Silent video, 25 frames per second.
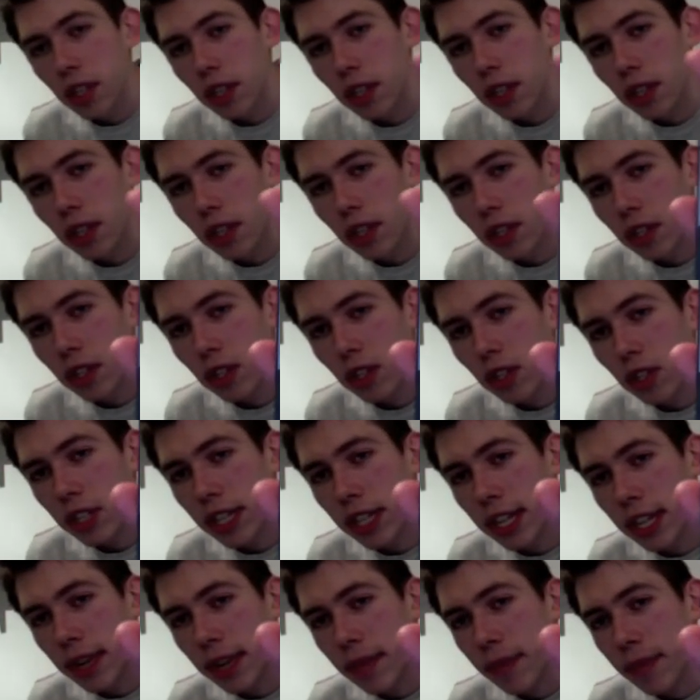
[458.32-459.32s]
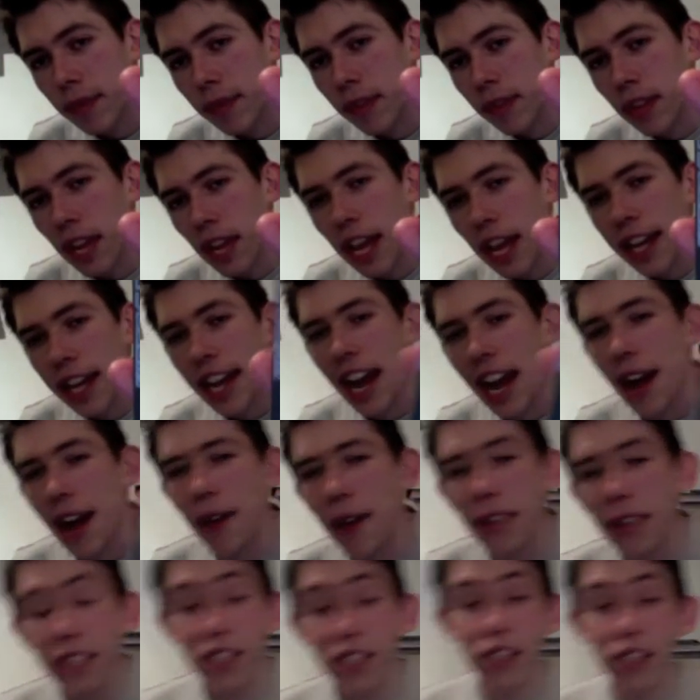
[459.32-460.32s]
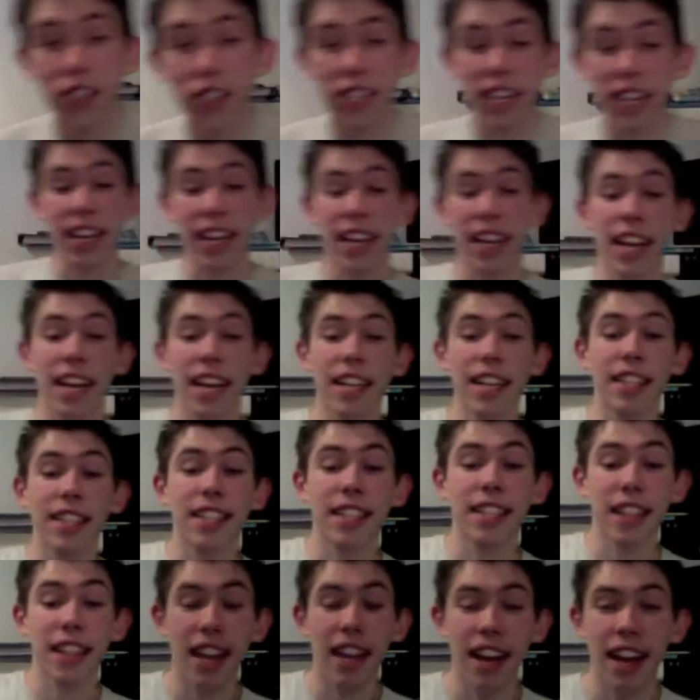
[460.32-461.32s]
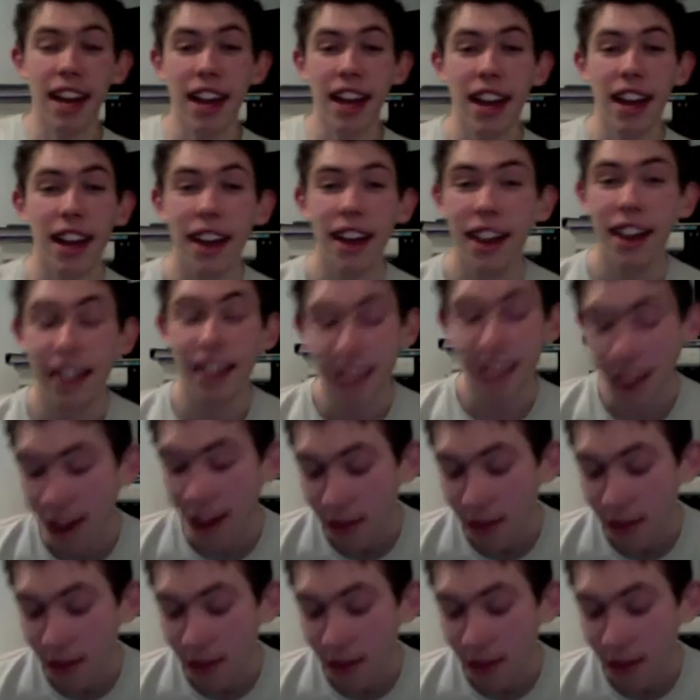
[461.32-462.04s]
Sooty. Now, Sooty is uh,